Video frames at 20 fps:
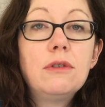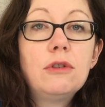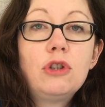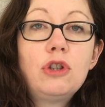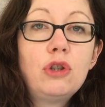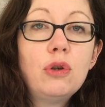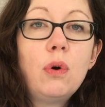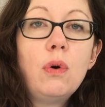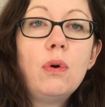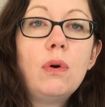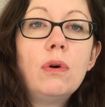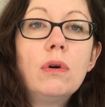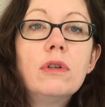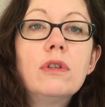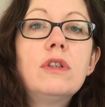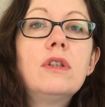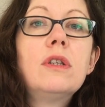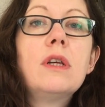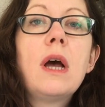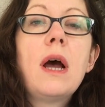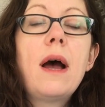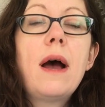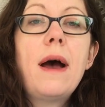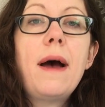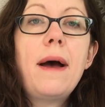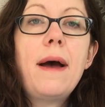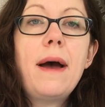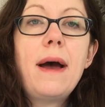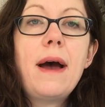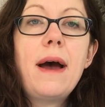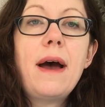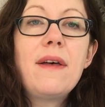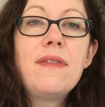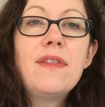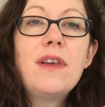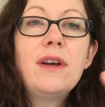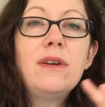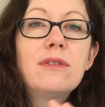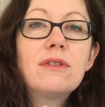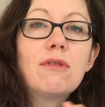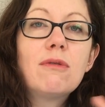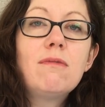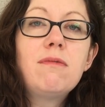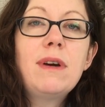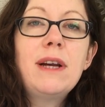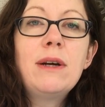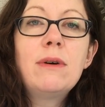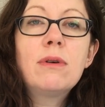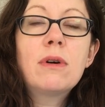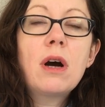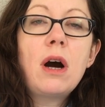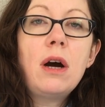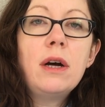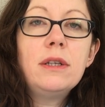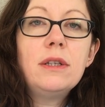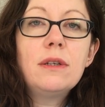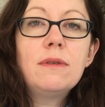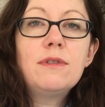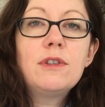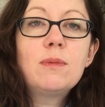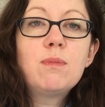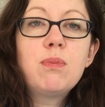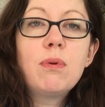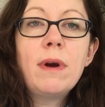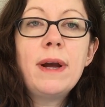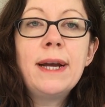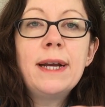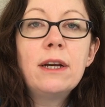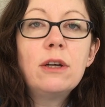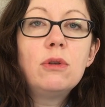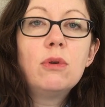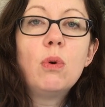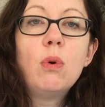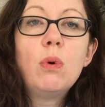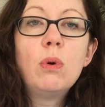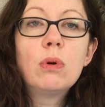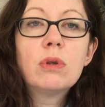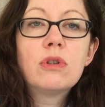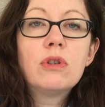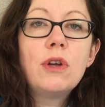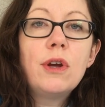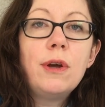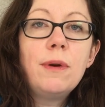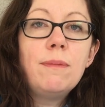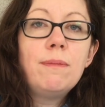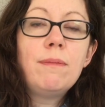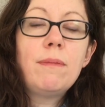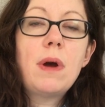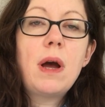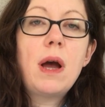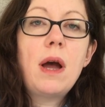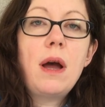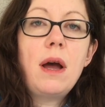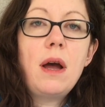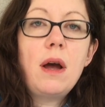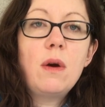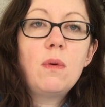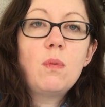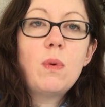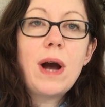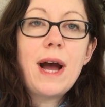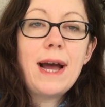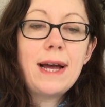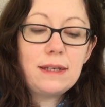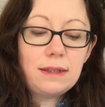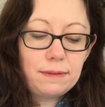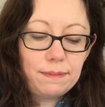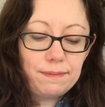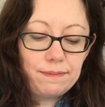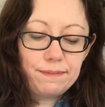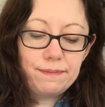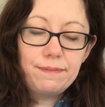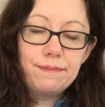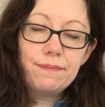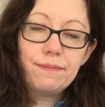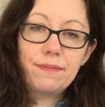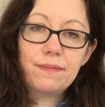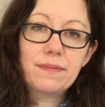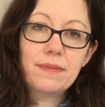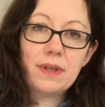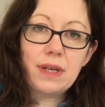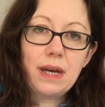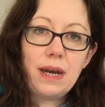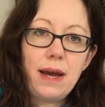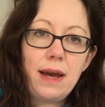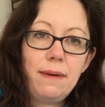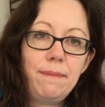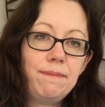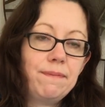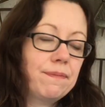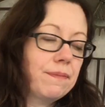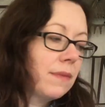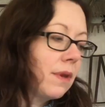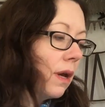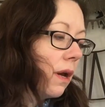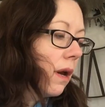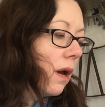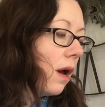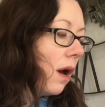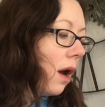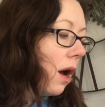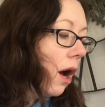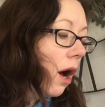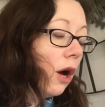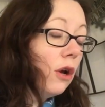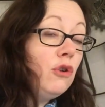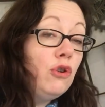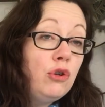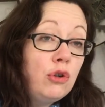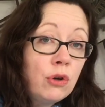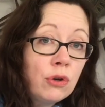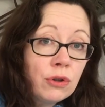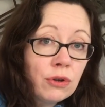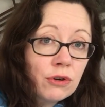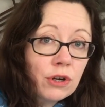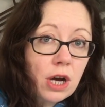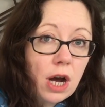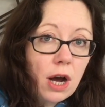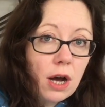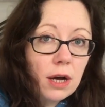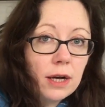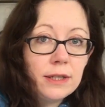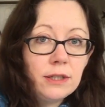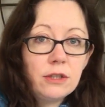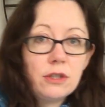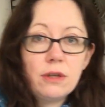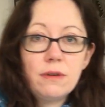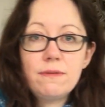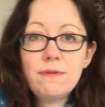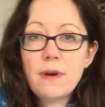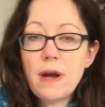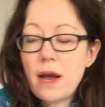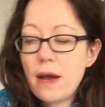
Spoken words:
shorts, and those real kind of spring and autumn wears. Okay. Another kind of